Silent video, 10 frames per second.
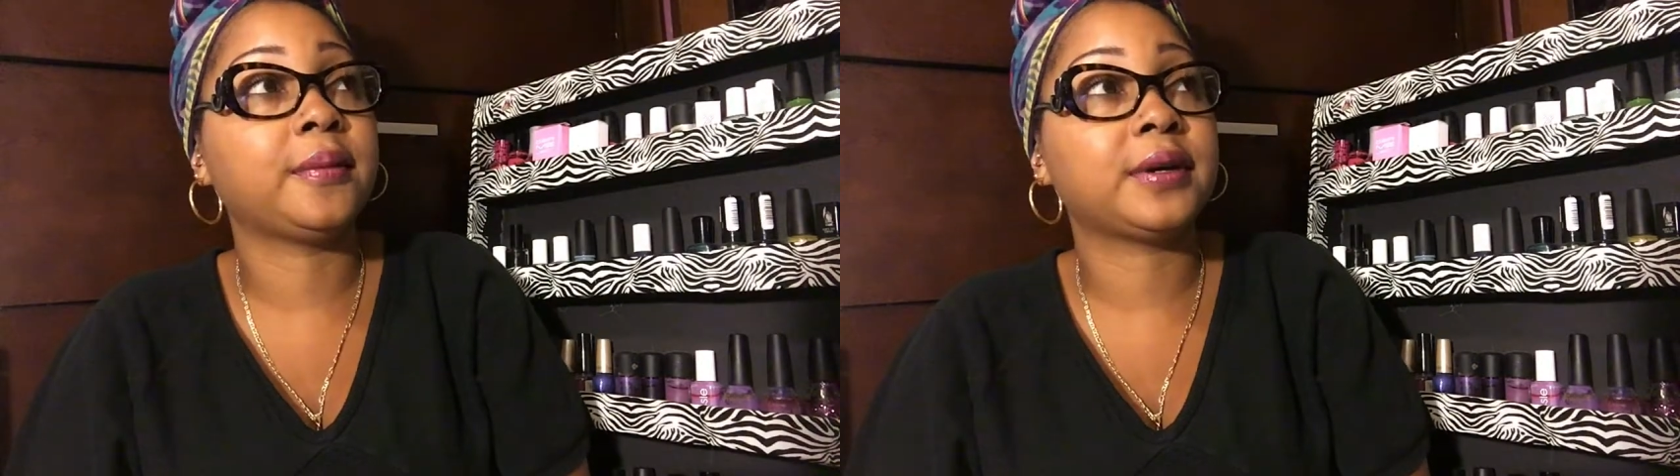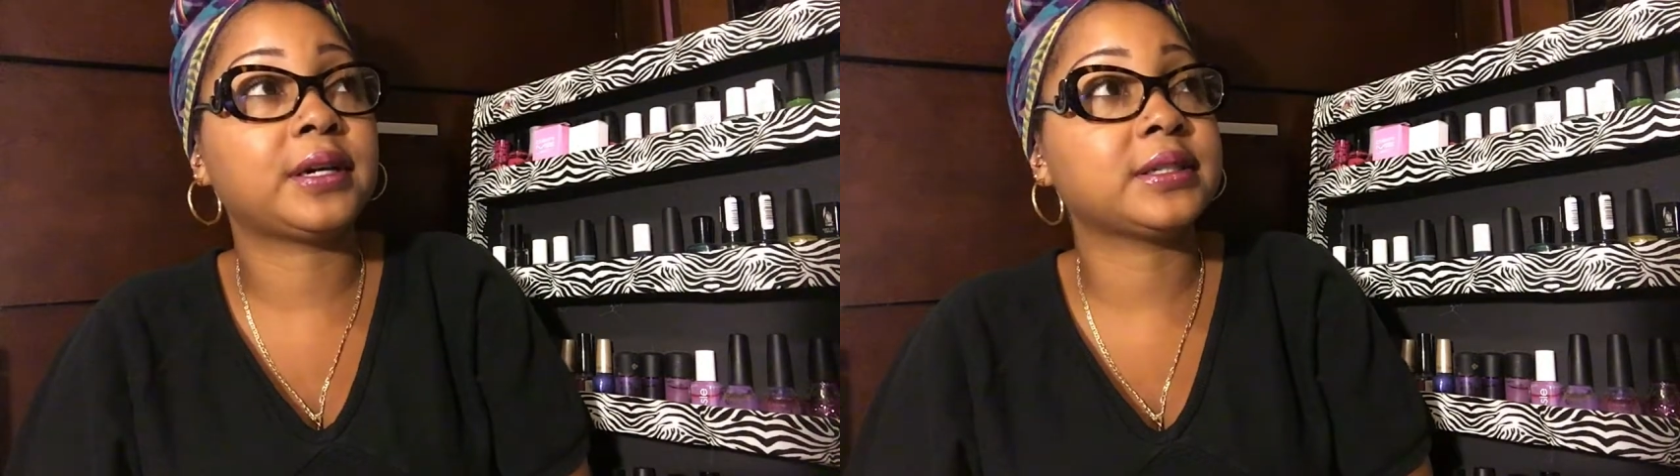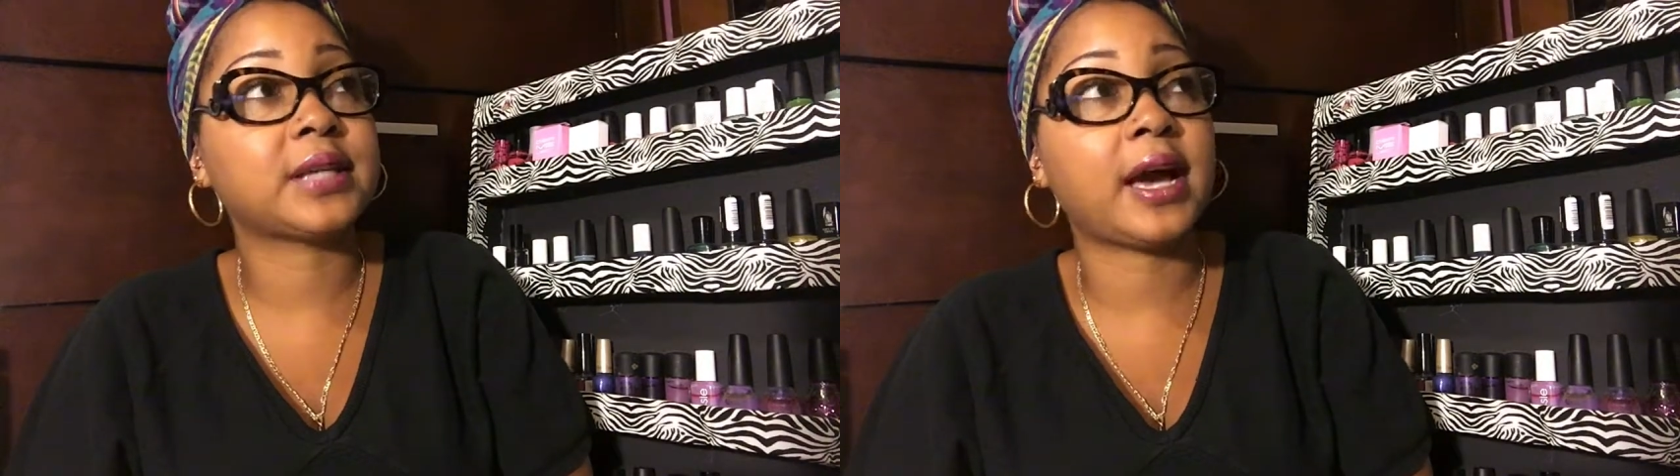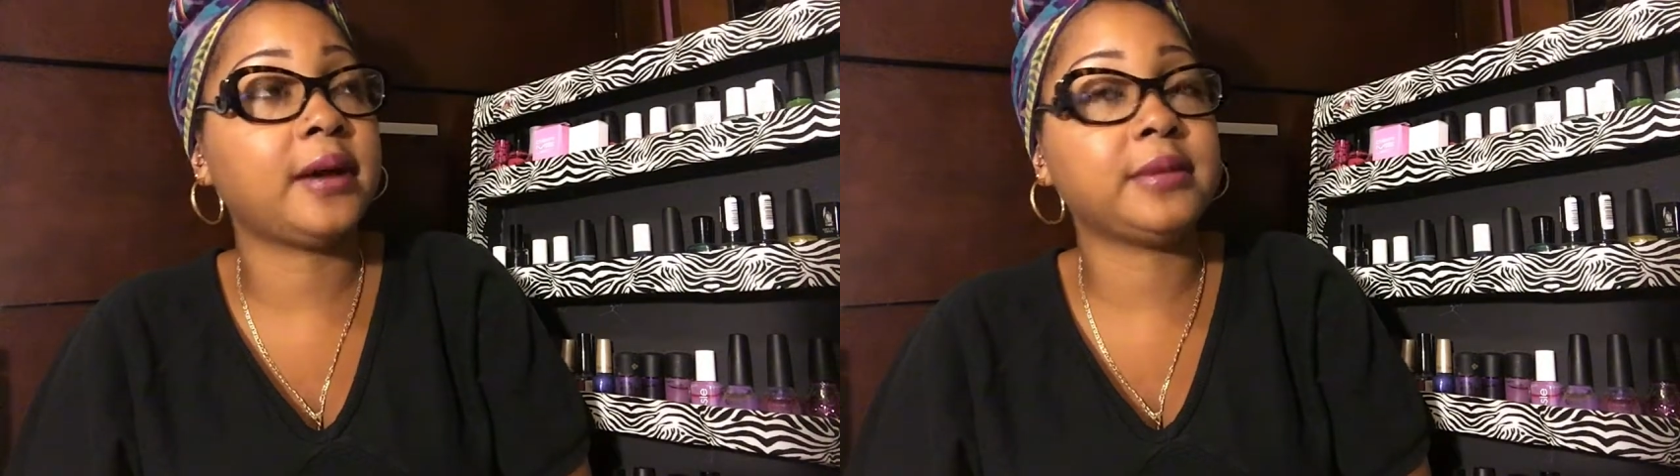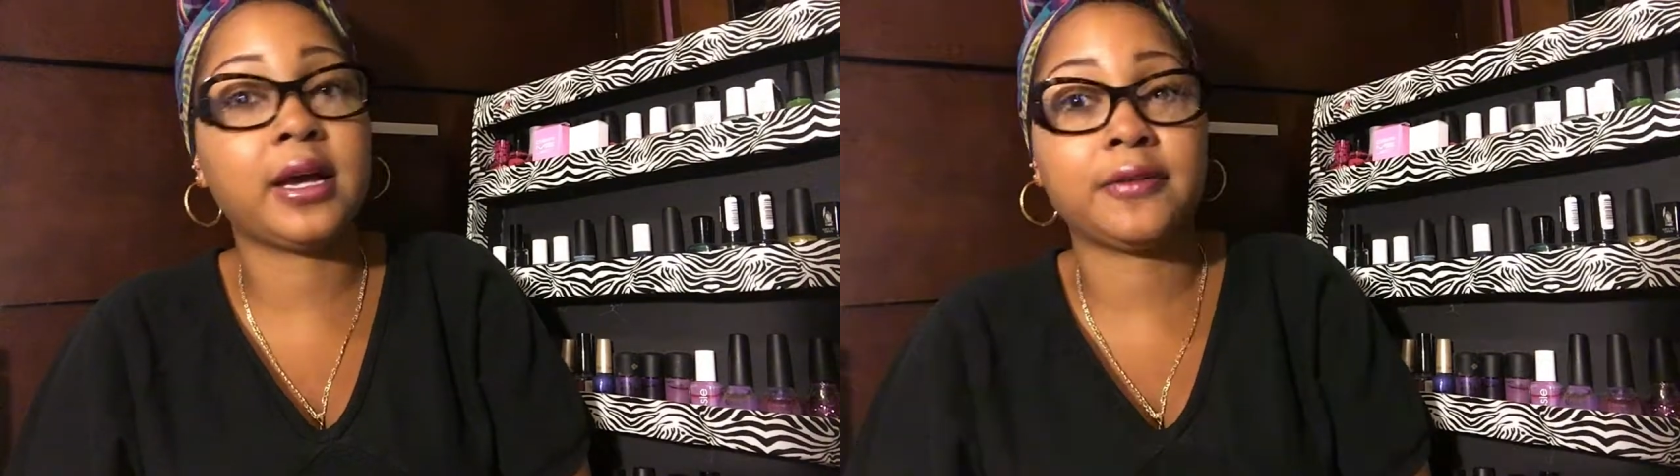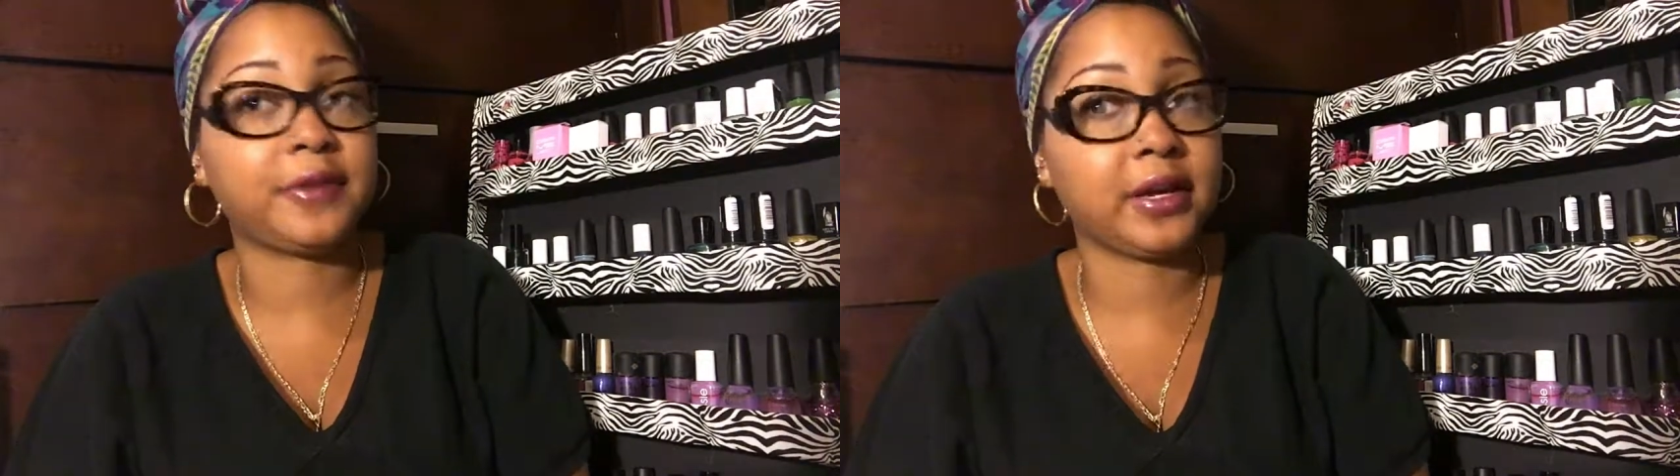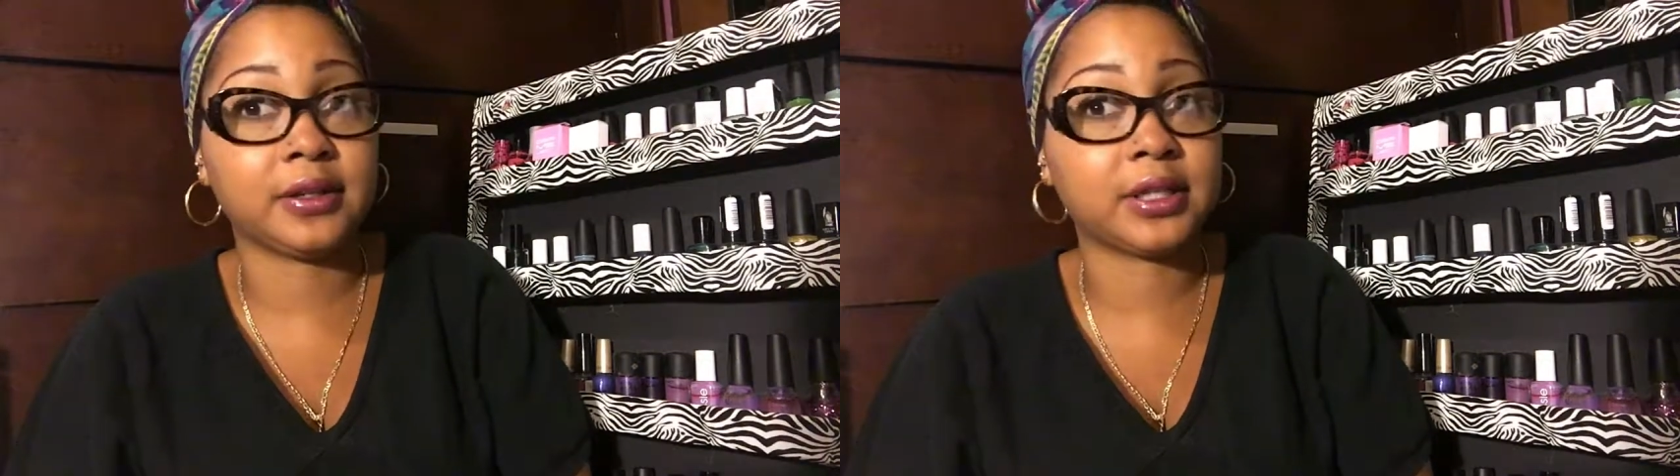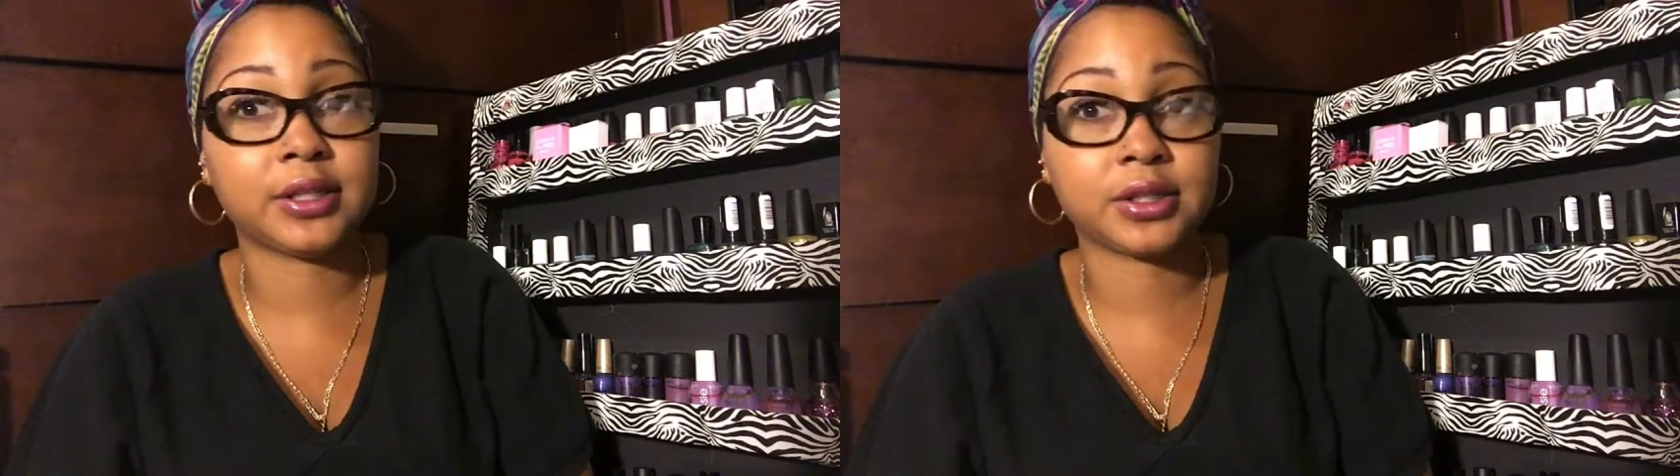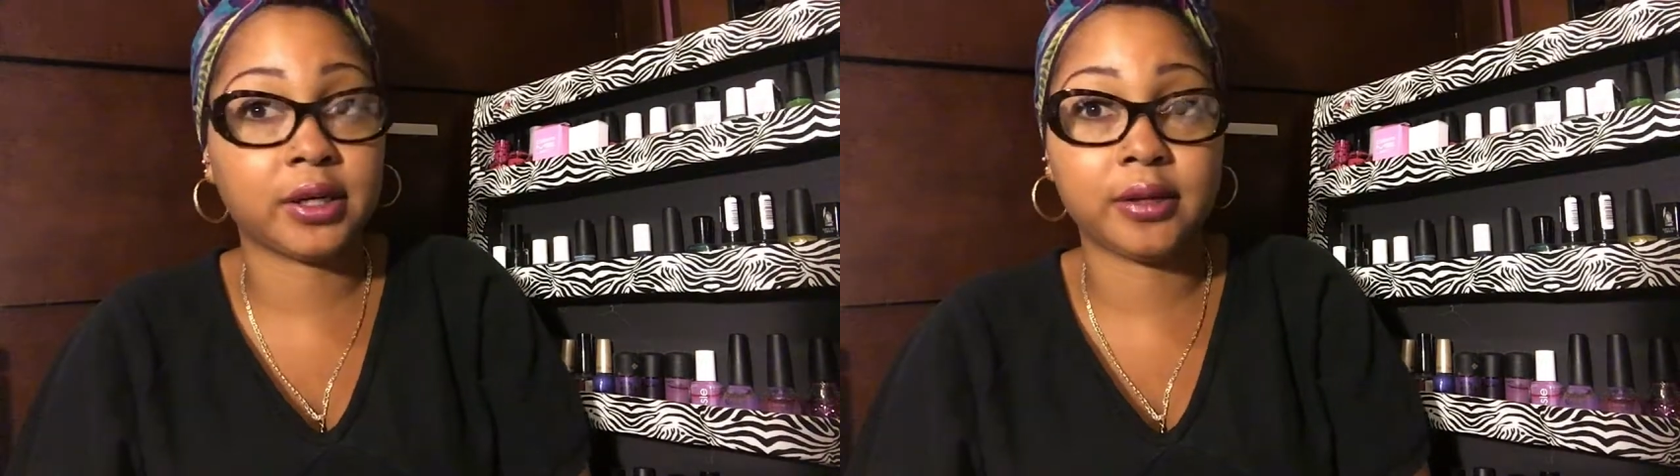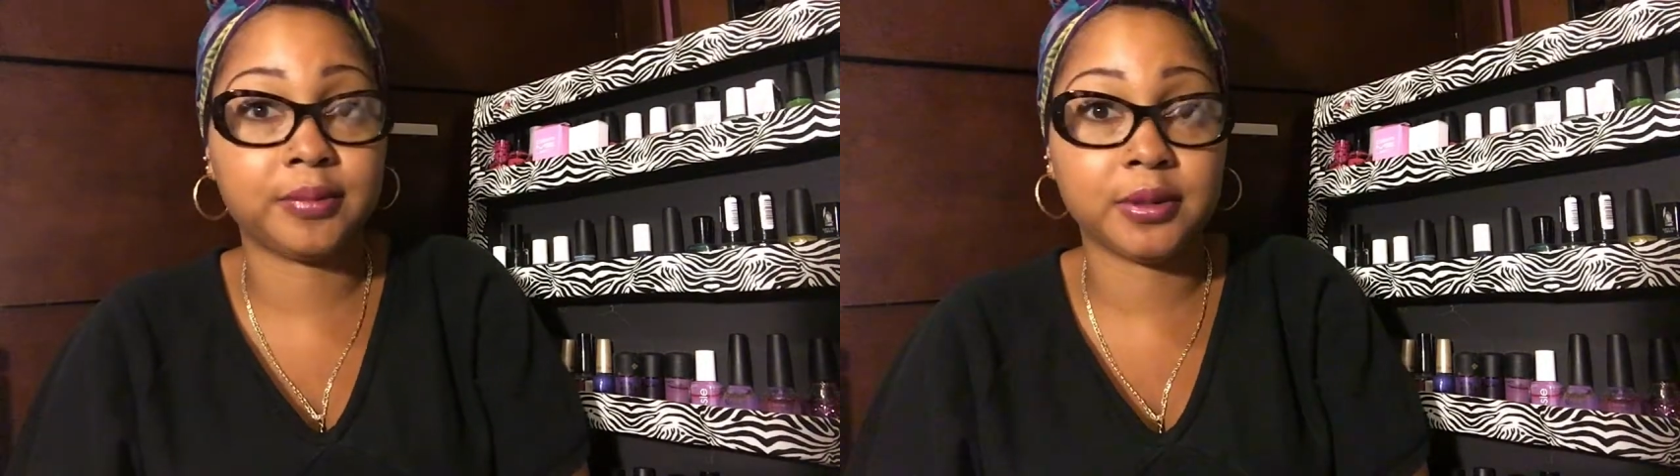because I'm not a fan of touching
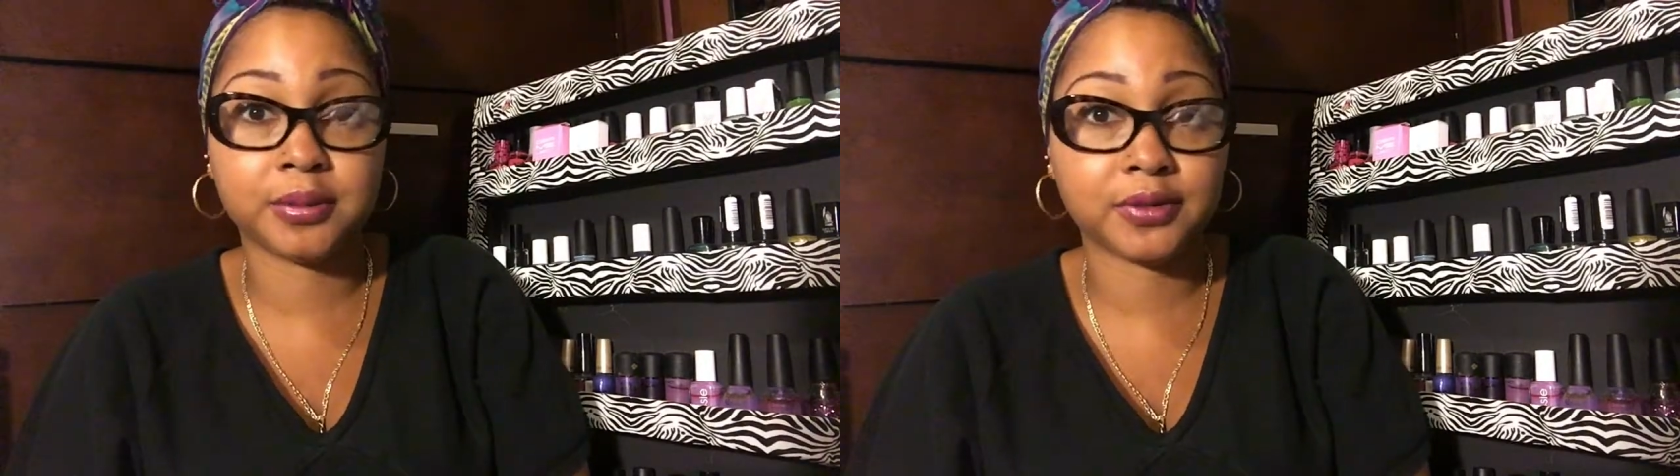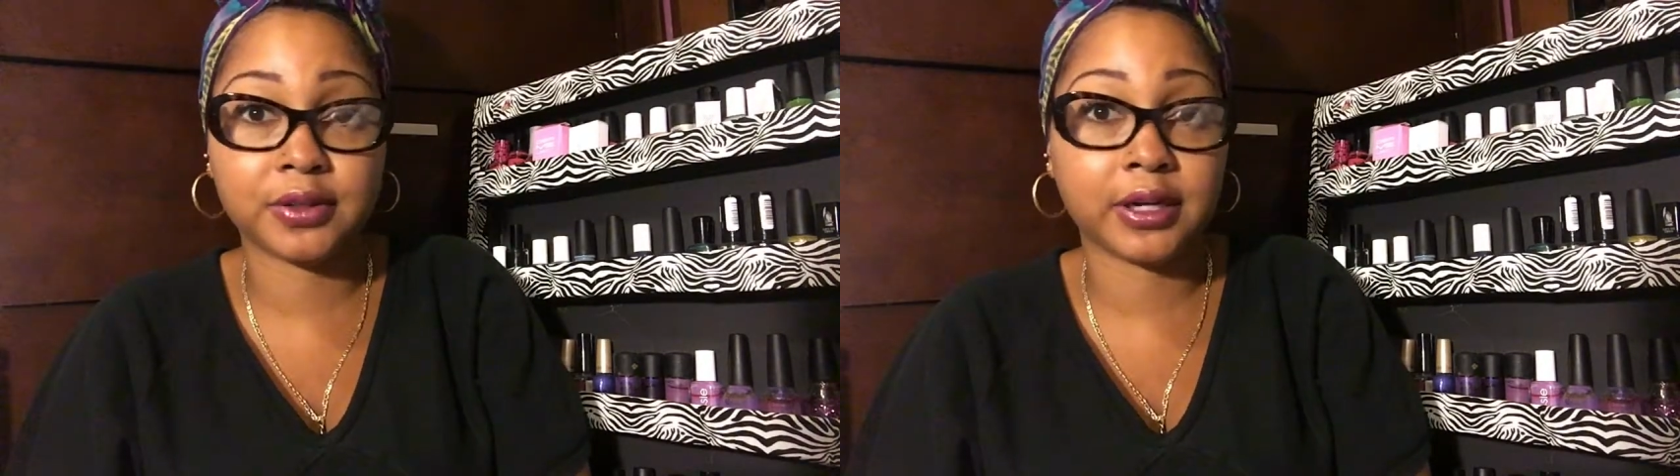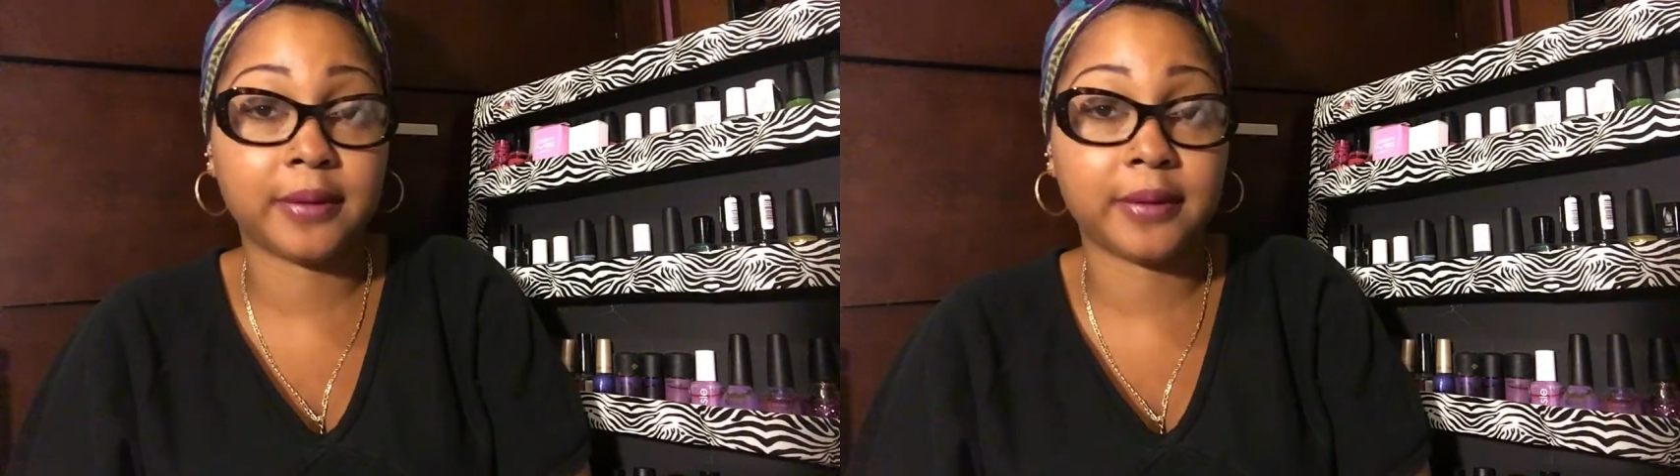other people's feet.